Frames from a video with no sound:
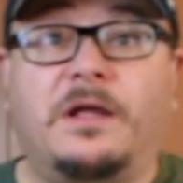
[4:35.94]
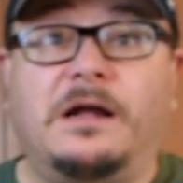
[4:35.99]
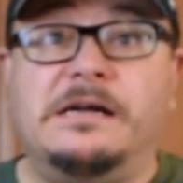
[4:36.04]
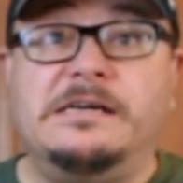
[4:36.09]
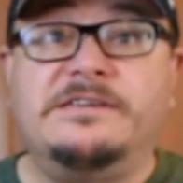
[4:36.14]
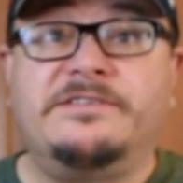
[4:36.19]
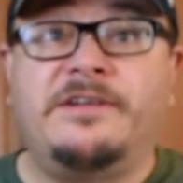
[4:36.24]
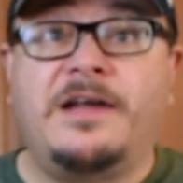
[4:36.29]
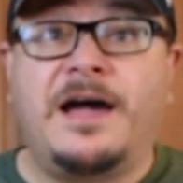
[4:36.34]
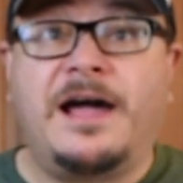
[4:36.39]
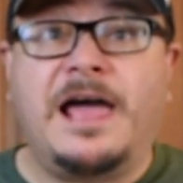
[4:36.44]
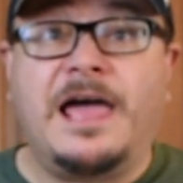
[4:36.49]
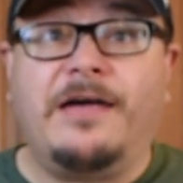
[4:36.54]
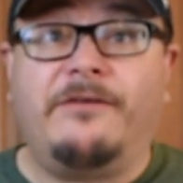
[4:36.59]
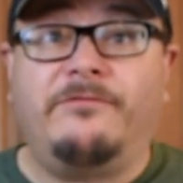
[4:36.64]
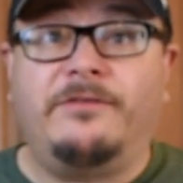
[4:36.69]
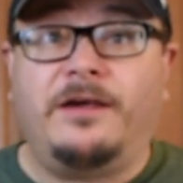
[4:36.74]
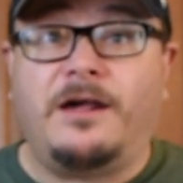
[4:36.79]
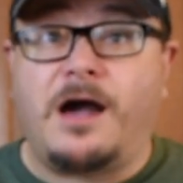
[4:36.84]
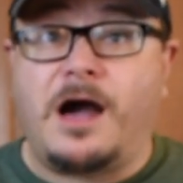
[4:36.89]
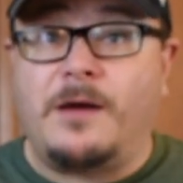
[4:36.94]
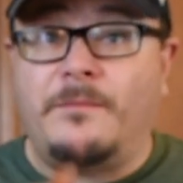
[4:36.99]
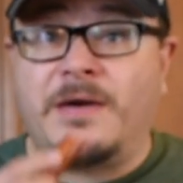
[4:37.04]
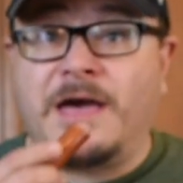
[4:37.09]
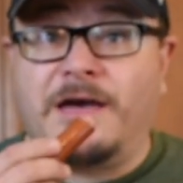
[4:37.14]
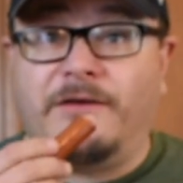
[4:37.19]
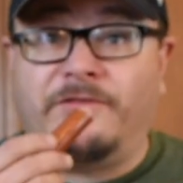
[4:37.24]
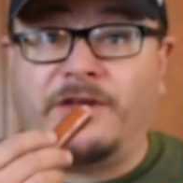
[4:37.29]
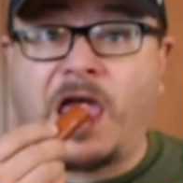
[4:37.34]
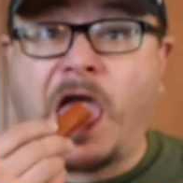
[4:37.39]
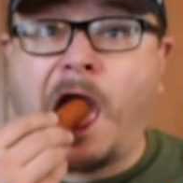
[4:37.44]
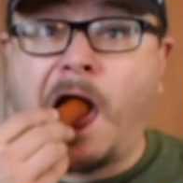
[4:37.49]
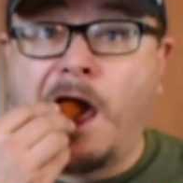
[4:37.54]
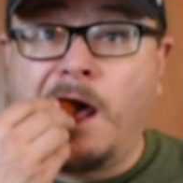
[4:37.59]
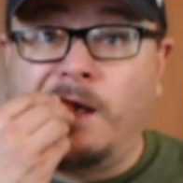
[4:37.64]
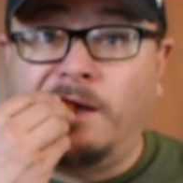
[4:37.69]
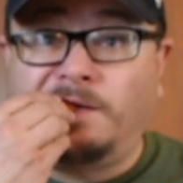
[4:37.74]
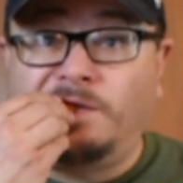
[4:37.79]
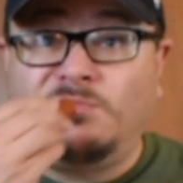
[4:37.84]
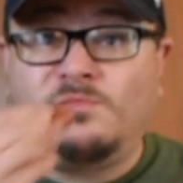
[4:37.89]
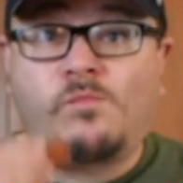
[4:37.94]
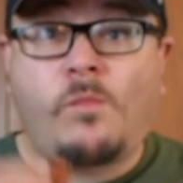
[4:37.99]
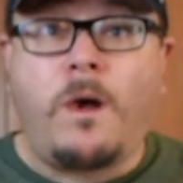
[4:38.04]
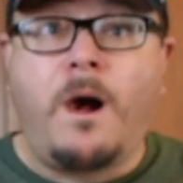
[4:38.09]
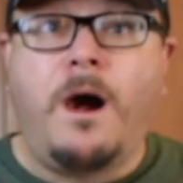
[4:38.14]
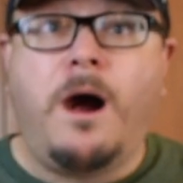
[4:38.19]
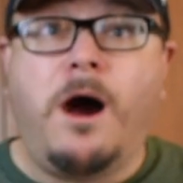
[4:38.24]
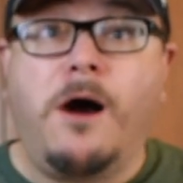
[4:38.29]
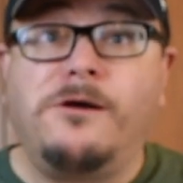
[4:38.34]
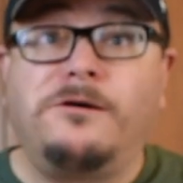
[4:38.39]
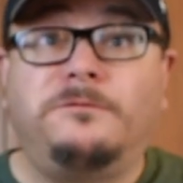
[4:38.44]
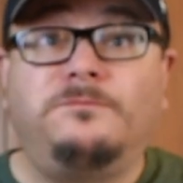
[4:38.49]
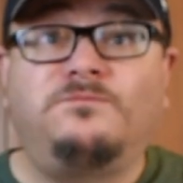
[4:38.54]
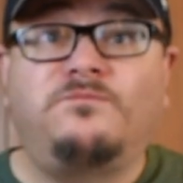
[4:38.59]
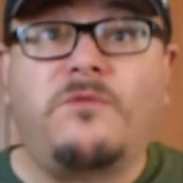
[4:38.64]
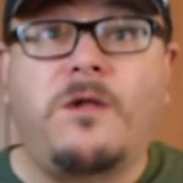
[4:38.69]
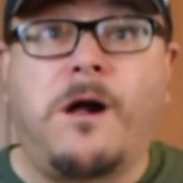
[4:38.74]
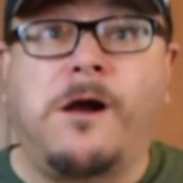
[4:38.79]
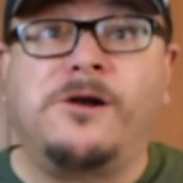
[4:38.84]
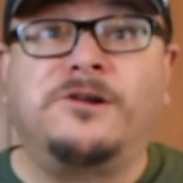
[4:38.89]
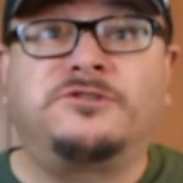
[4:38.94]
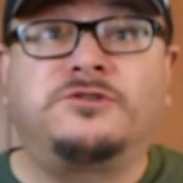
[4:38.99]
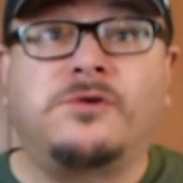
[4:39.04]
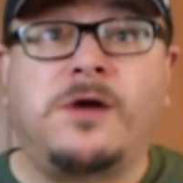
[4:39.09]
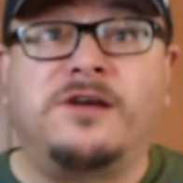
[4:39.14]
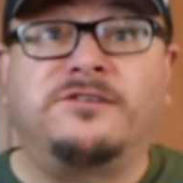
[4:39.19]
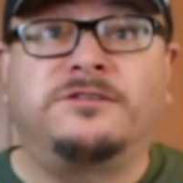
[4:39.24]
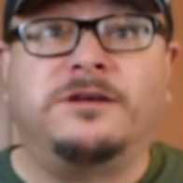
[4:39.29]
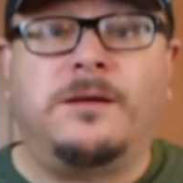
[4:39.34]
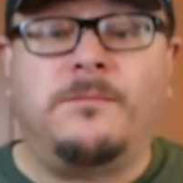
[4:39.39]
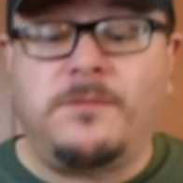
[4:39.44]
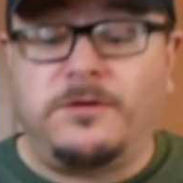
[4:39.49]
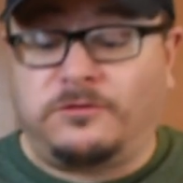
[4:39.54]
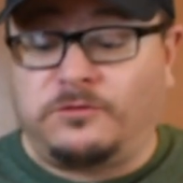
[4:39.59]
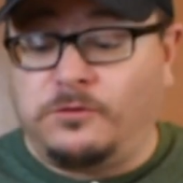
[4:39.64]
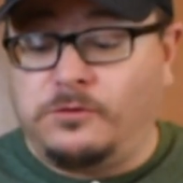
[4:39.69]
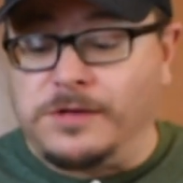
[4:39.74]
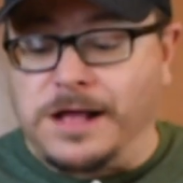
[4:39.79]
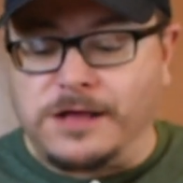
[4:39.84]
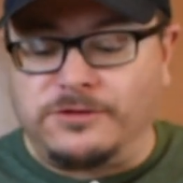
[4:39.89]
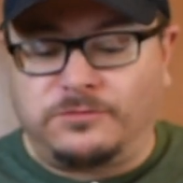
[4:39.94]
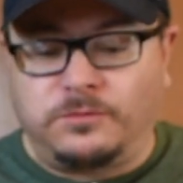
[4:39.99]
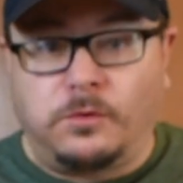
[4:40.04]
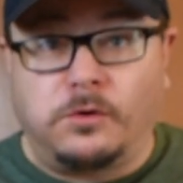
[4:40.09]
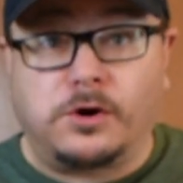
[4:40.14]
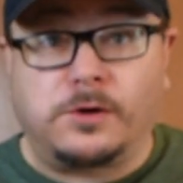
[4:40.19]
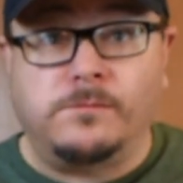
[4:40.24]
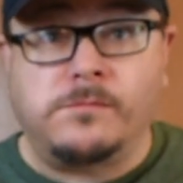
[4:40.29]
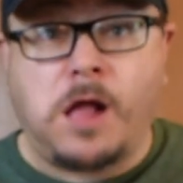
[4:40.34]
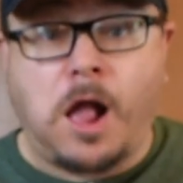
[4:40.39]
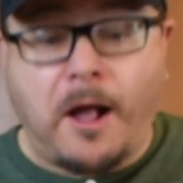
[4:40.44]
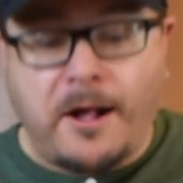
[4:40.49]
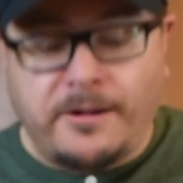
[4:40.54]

He's not having it, I'm having it. I'll try something else, maybe that's warm.